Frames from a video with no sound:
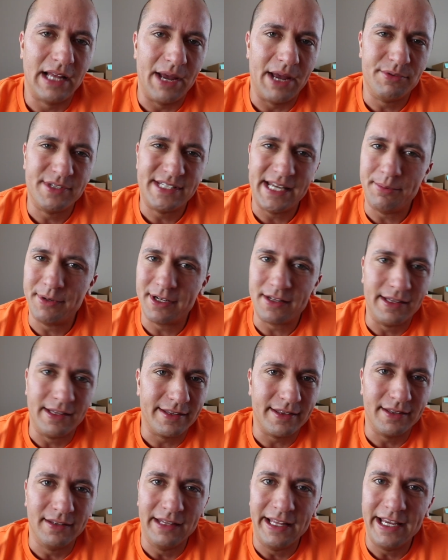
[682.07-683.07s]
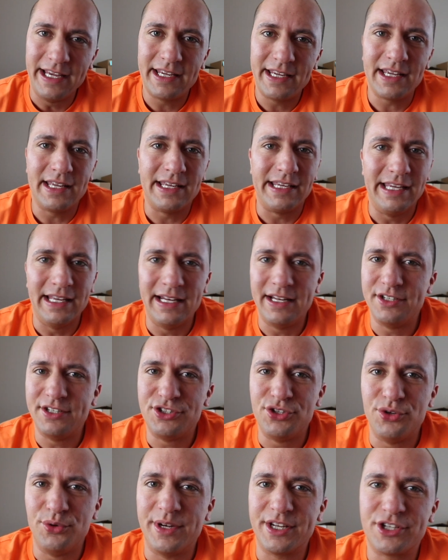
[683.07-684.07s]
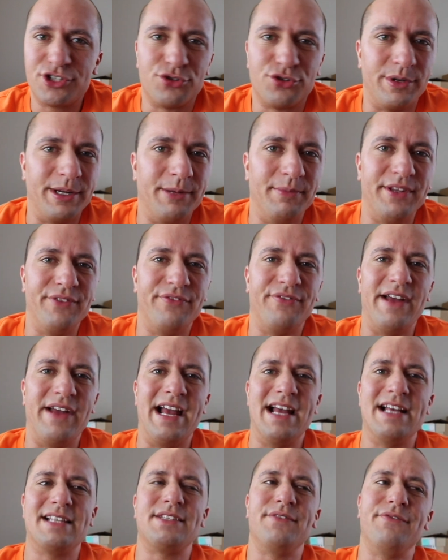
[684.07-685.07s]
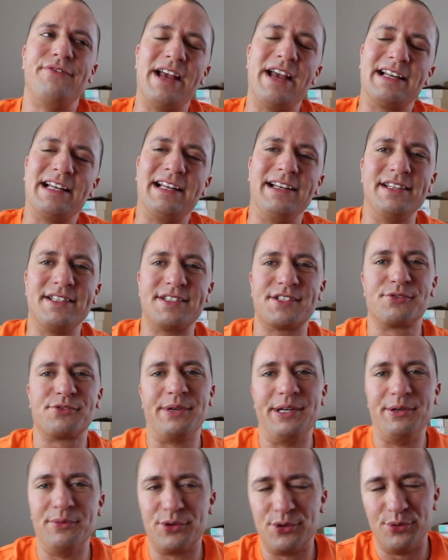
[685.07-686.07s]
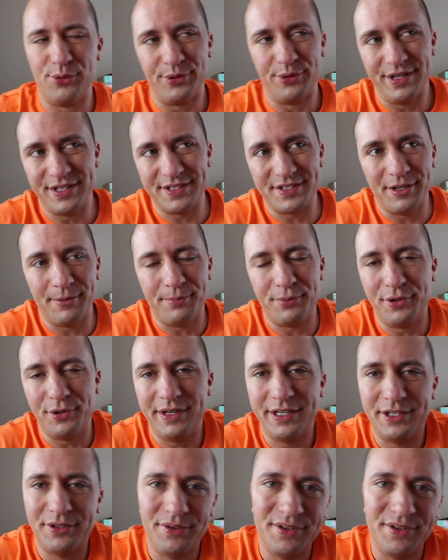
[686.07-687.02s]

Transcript: I was able to click the link, get into it extremely fast. In fact, I did screen record it, so I'll put it here on